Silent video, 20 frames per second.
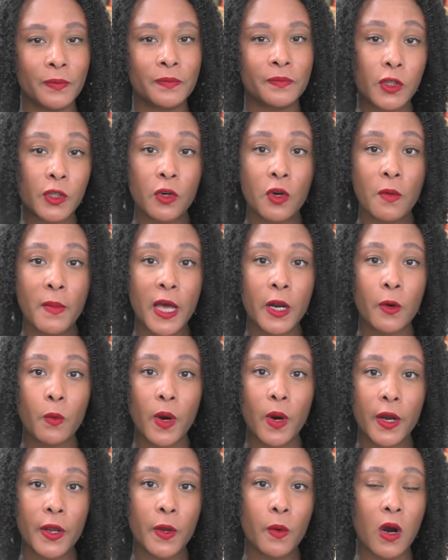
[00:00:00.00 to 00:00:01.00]
So no matter
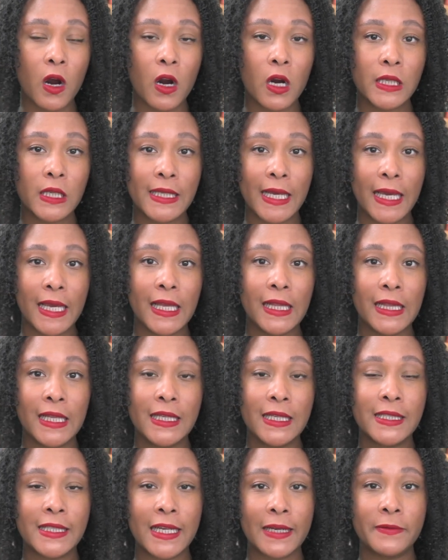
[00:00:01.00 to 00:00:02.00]
where you are, taking
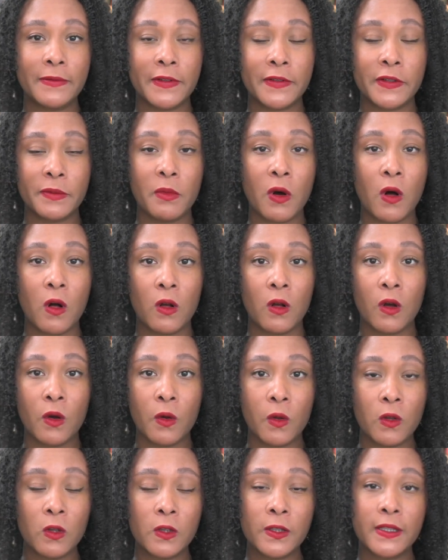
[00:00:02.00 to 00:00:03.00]
these types of small
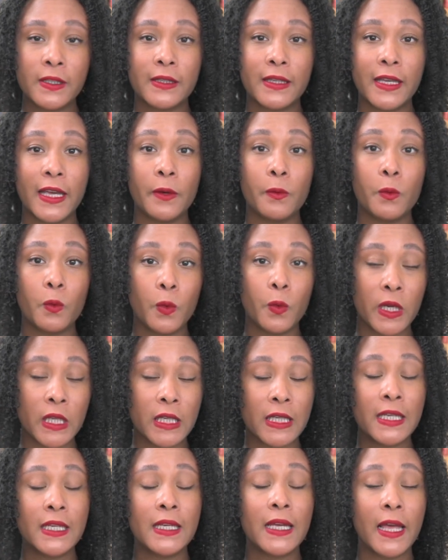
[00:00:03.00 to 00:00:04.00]
goals can
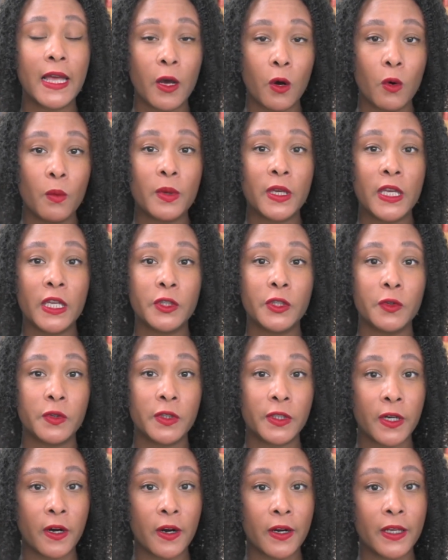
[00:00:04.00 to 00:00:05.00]
really help get you
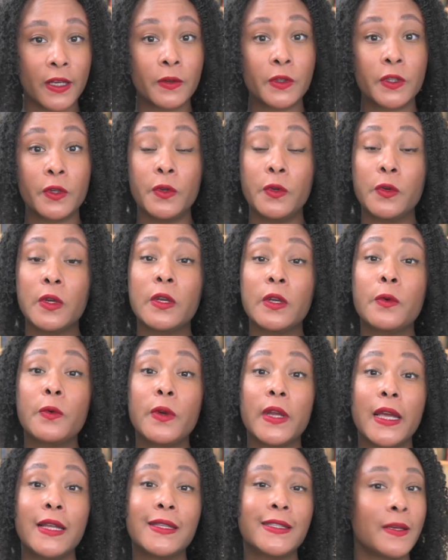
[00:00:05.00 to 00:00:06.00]
started so you can
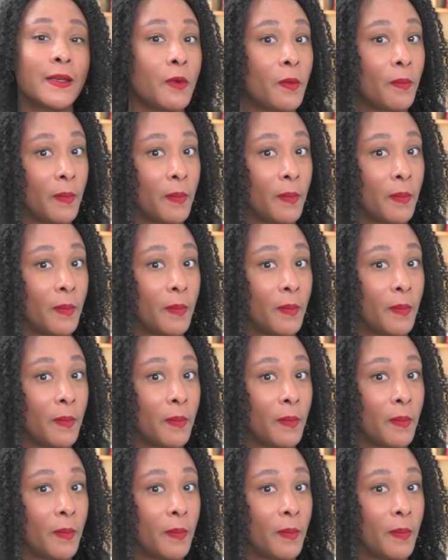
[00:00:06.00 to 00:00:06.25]
create some